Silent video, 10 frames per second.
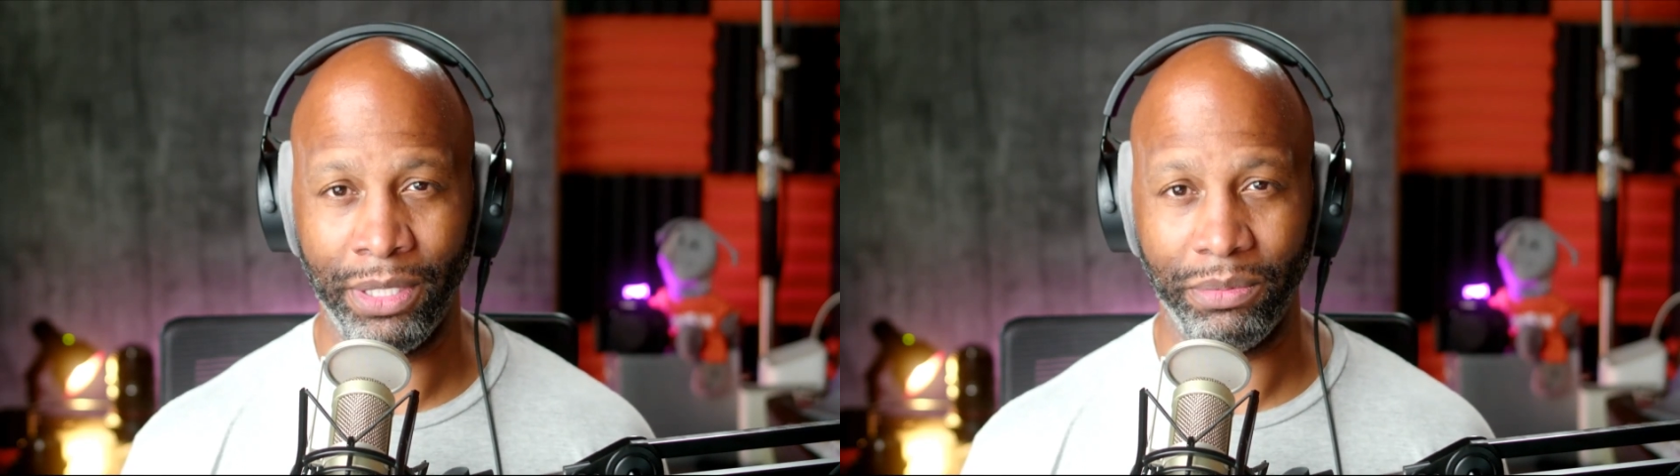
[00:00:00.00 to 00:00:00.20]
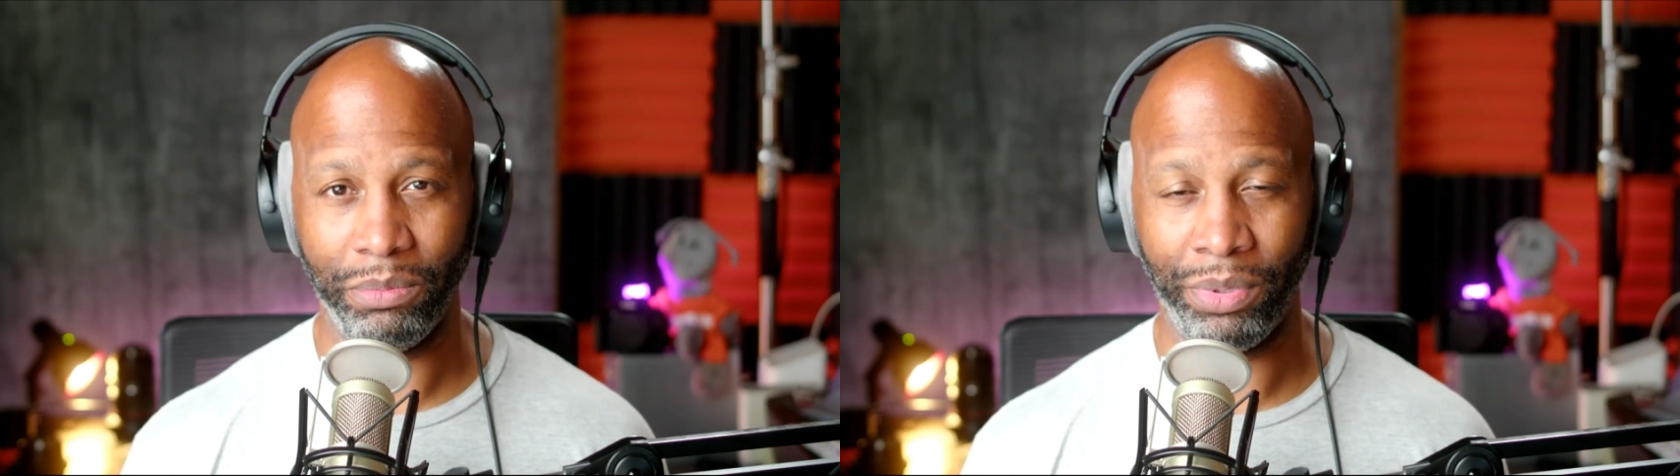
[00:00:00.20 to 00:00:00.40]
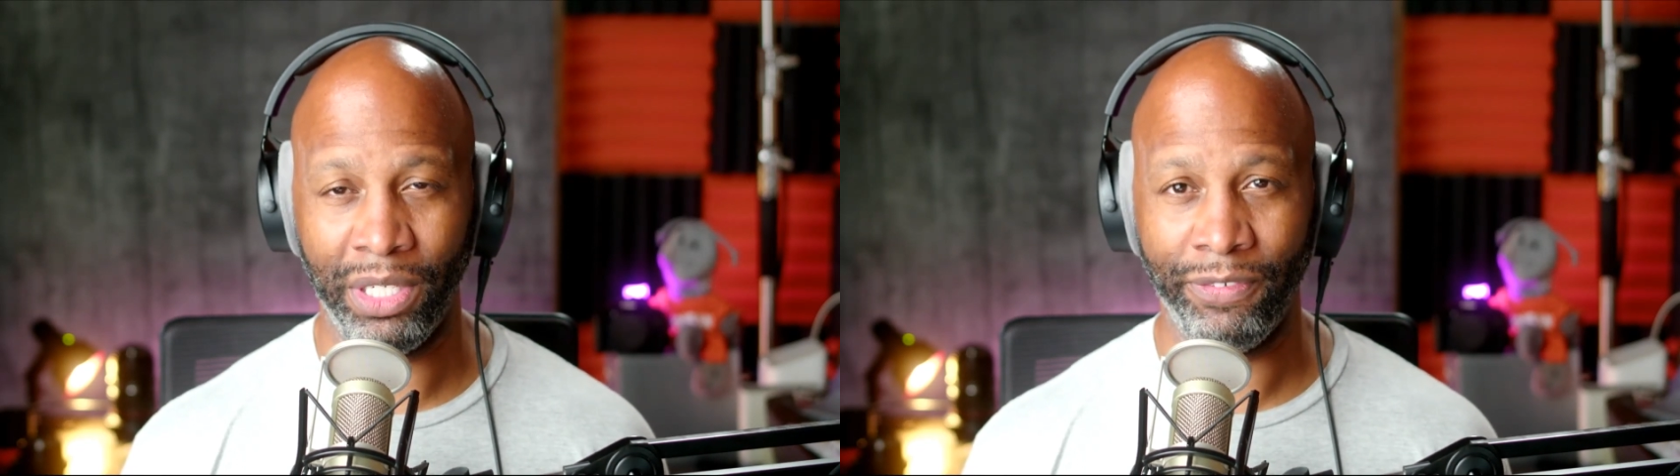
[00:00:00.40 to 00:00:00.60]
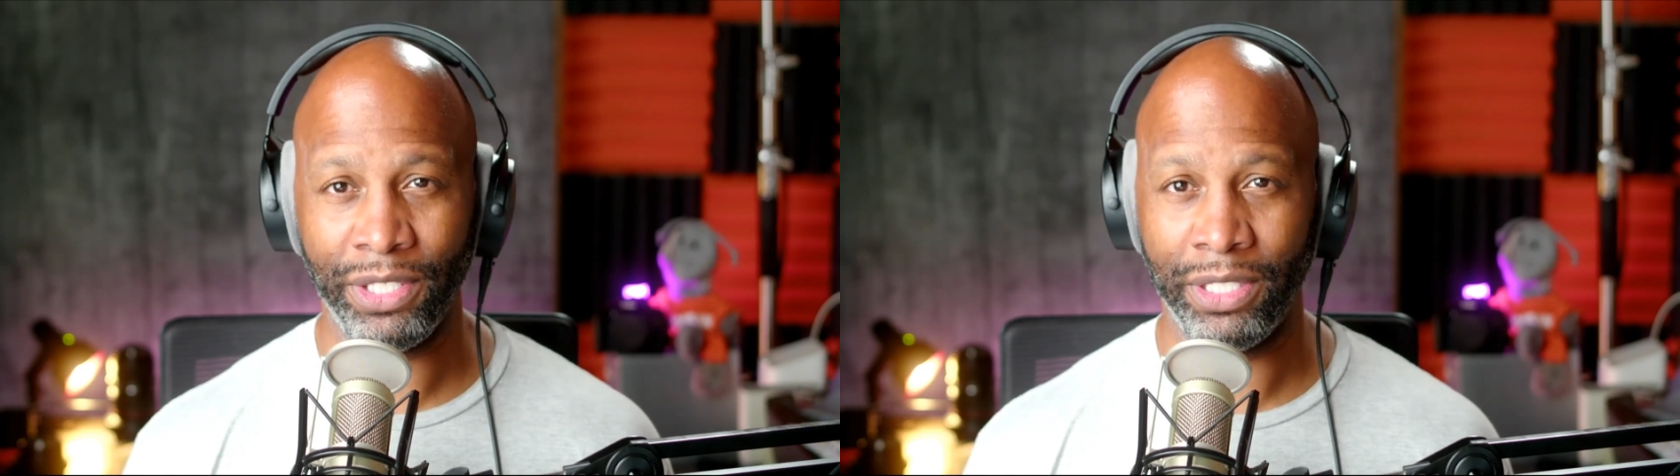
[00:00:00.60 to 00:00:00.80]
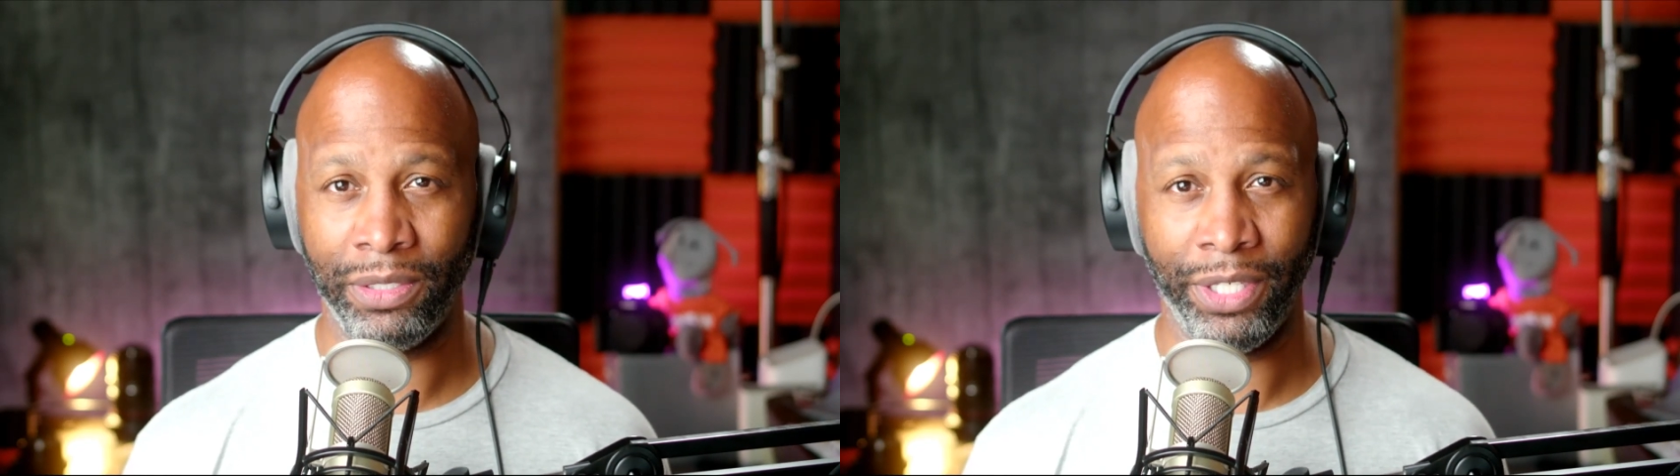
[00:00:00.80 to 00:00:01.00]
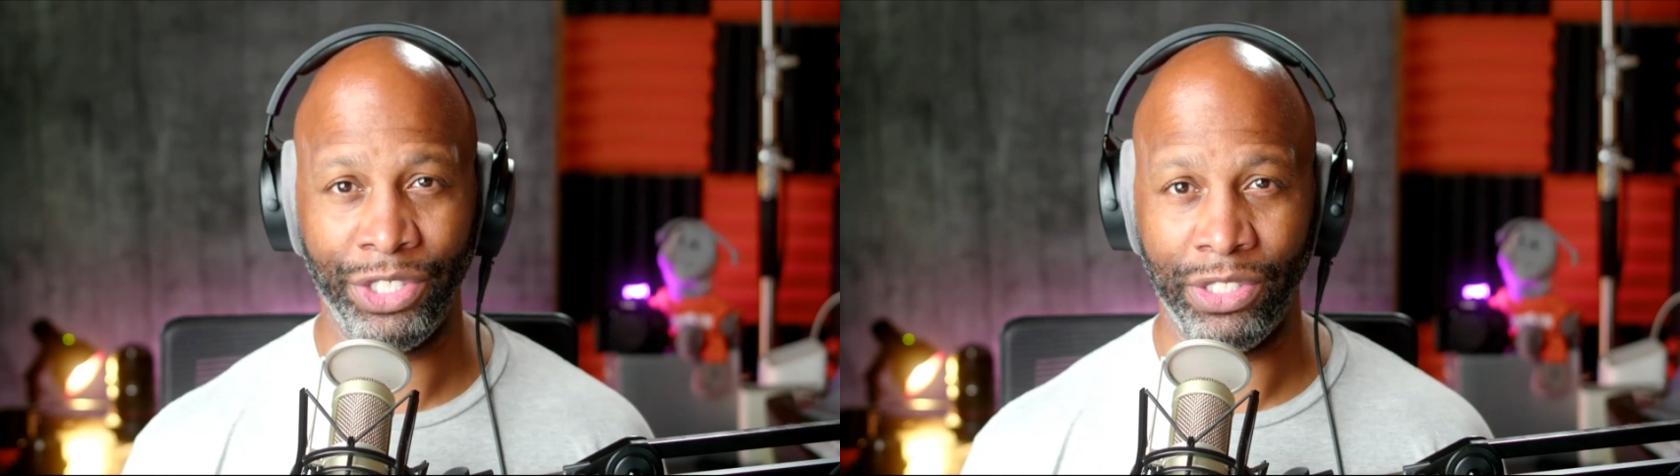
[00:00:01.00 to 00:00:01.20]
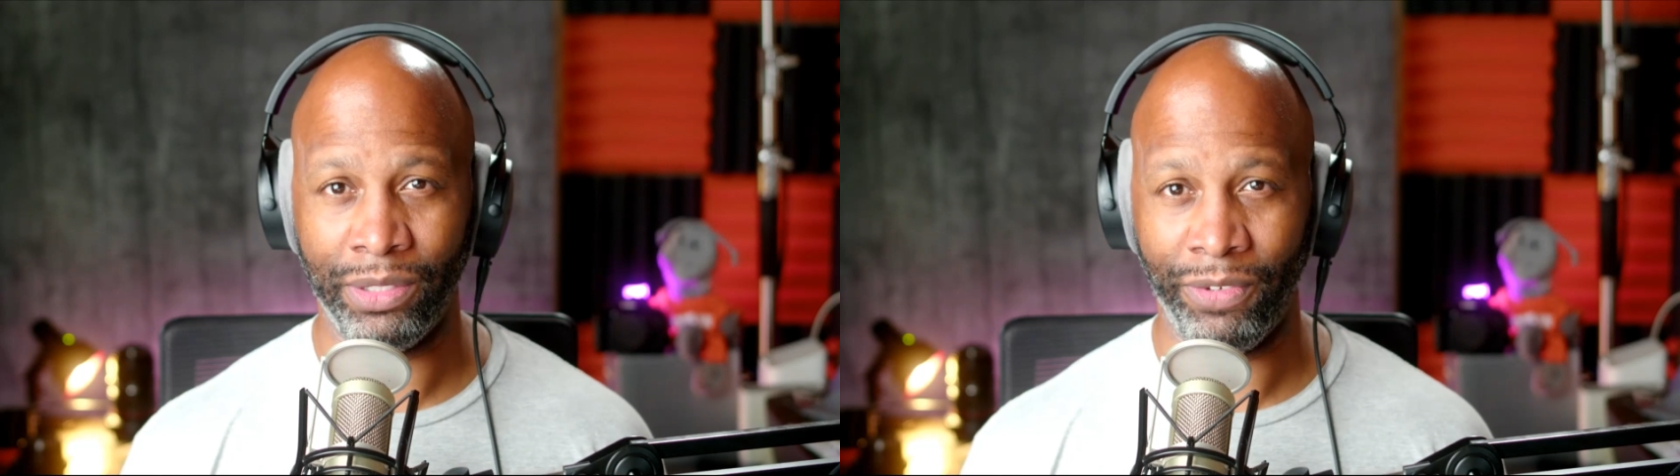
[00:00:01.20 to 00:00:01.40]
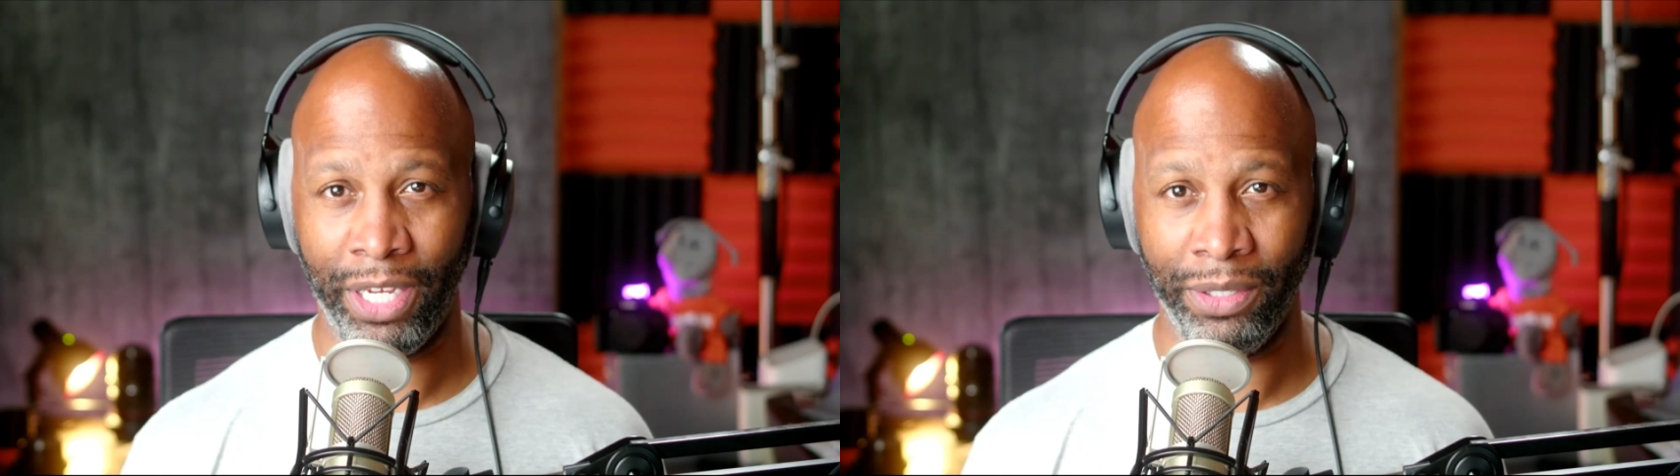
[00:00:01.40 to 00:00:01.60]
But previous
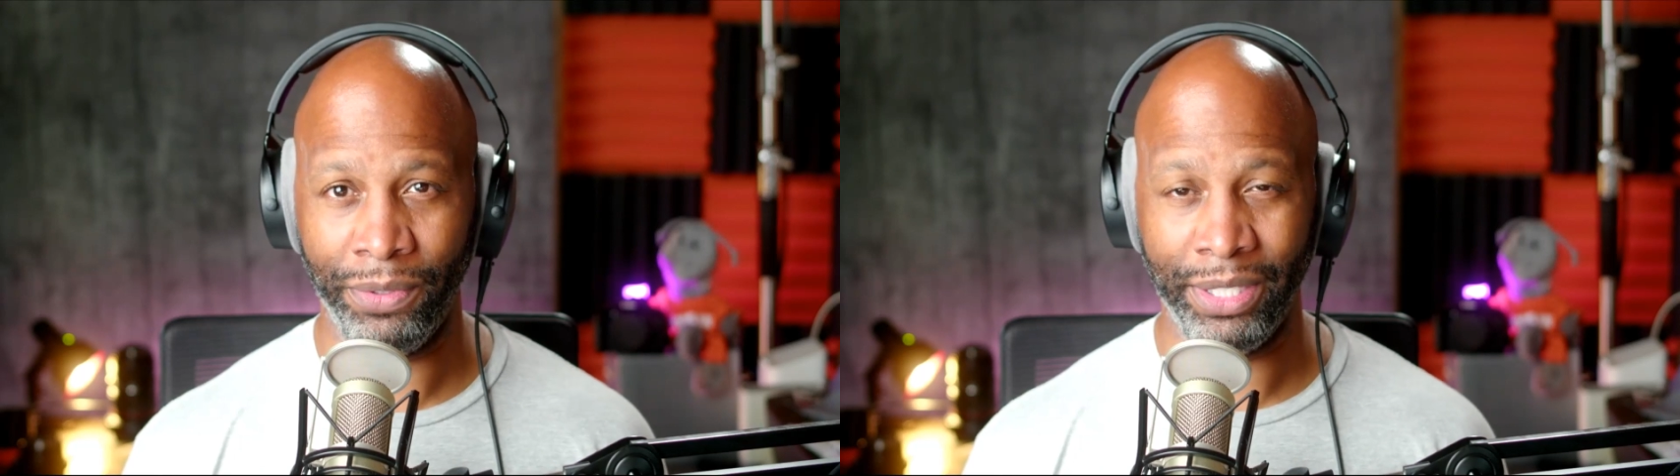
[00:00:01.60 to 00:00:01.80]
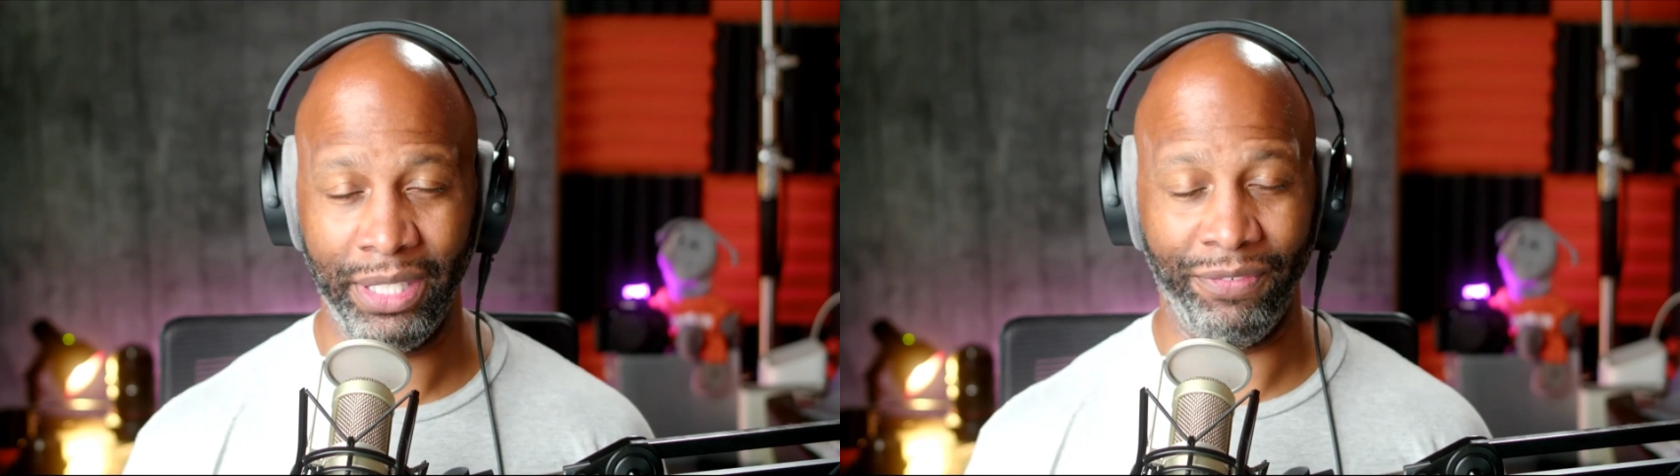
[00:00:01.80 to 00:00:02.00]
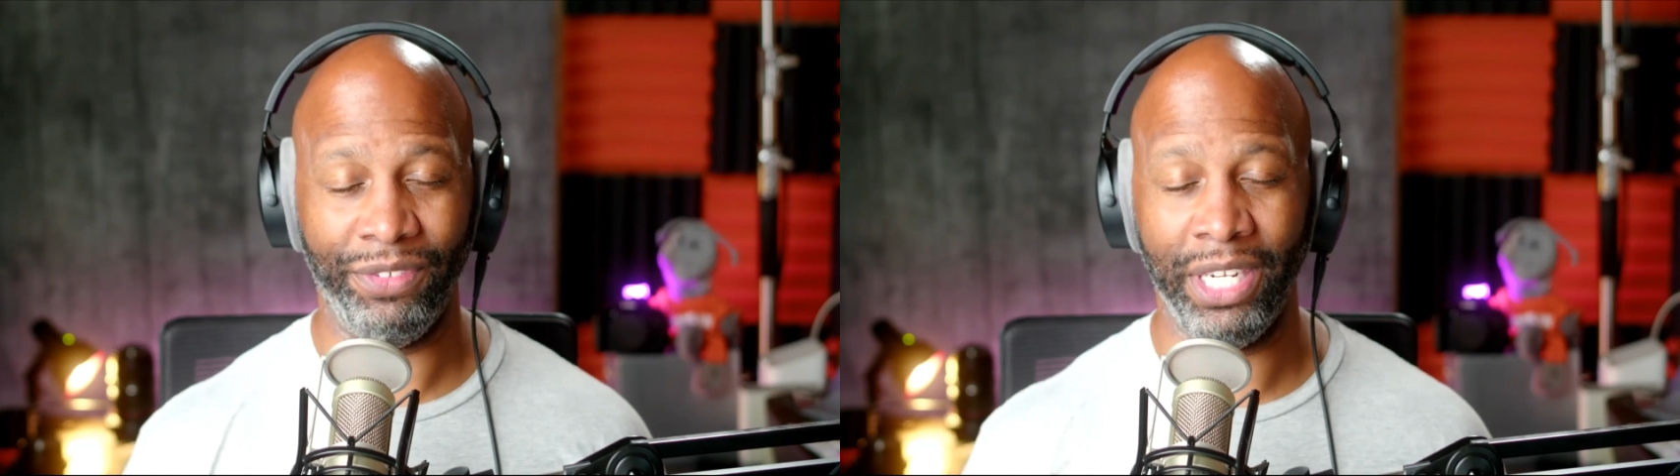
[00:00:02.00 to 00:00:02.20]
iterations of iOS have